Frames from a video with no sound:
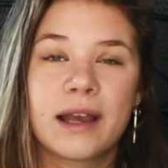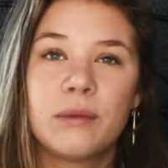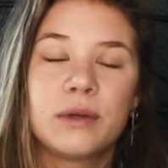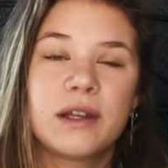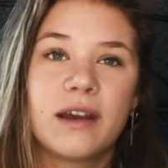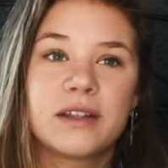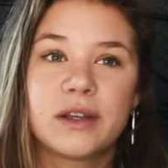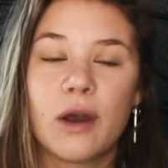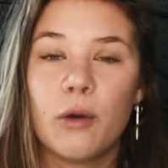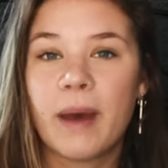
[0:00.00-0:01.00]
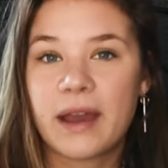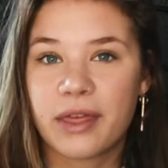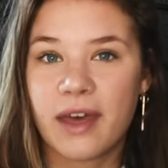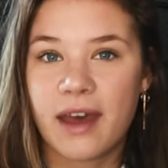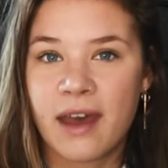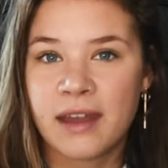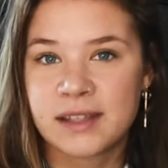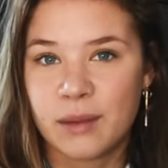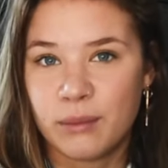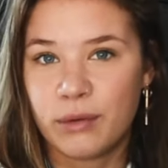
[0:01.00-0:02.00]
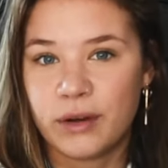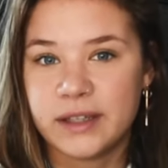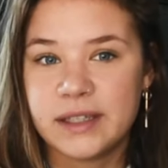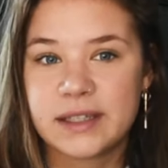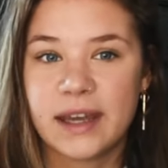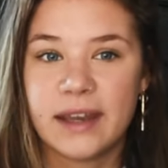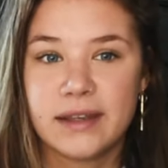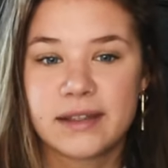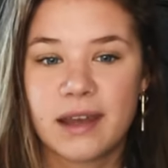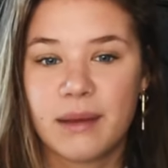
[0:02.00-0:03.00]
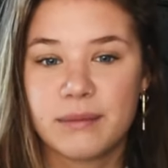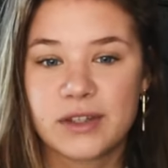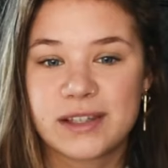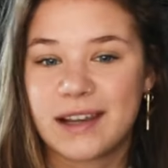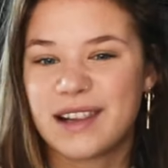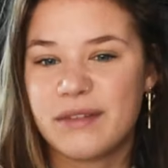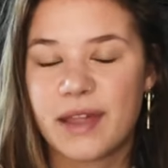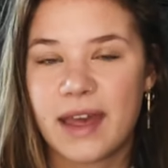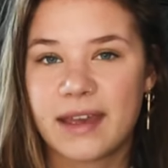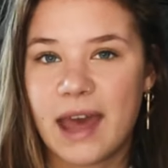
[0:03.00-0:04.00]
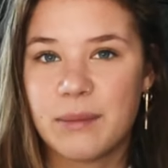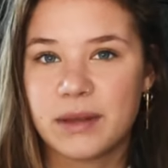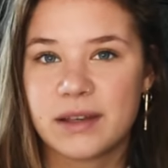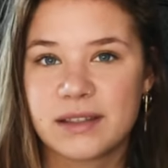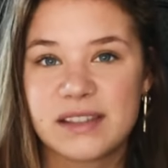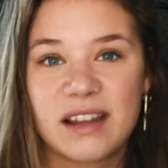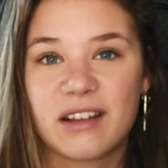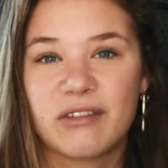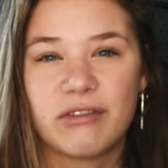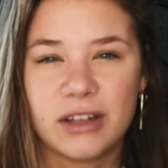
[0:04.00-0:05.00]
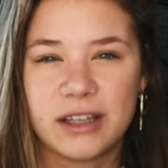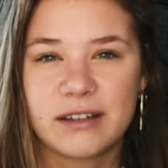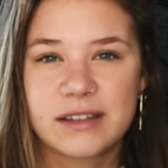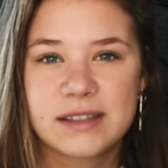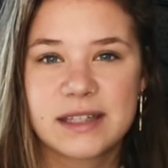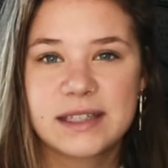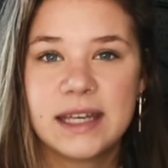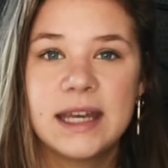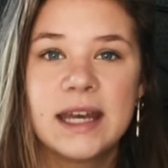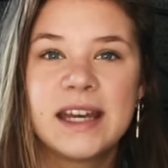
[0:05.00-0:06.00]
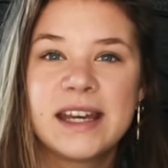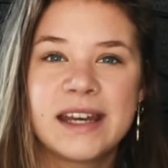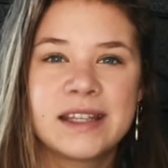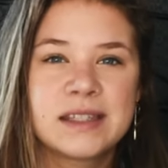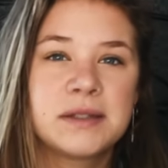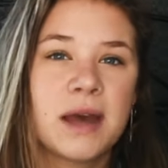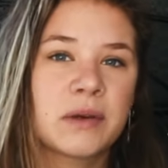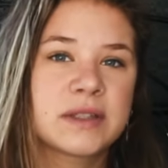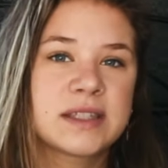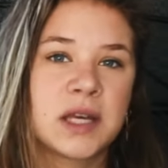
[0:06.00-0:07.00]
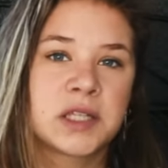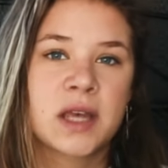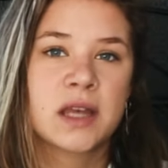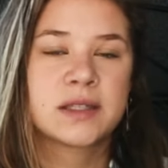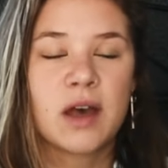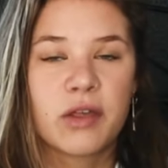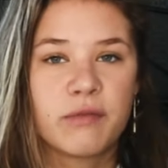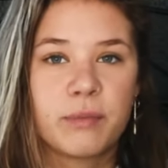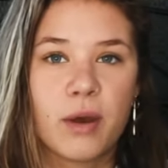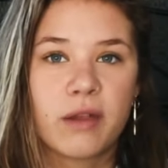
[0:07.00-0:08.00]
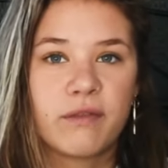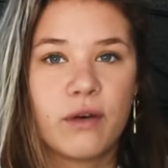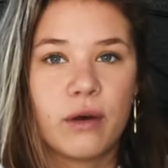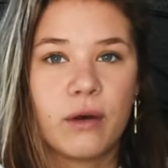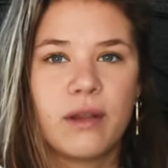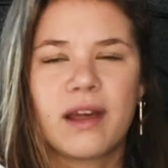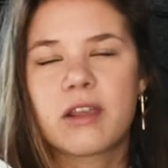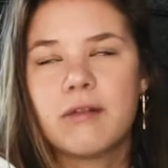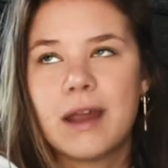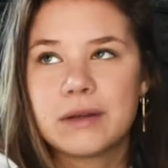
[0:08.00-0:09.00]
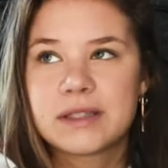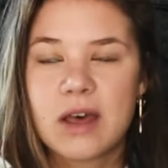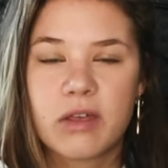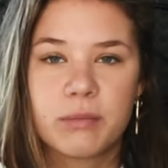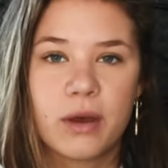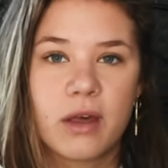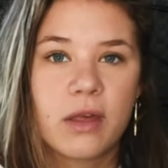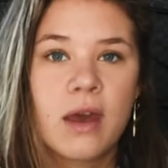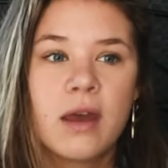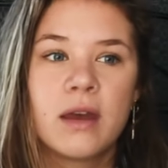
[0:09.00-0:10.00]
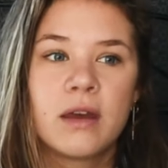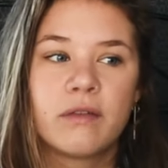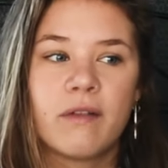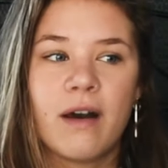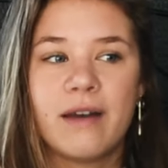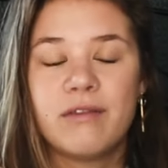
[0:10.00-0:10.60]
would like to go back there at some point and just like live there again, because it's like a really nice city. It's 2 hours south of Perth, for, or like 3 hours south of Perth, for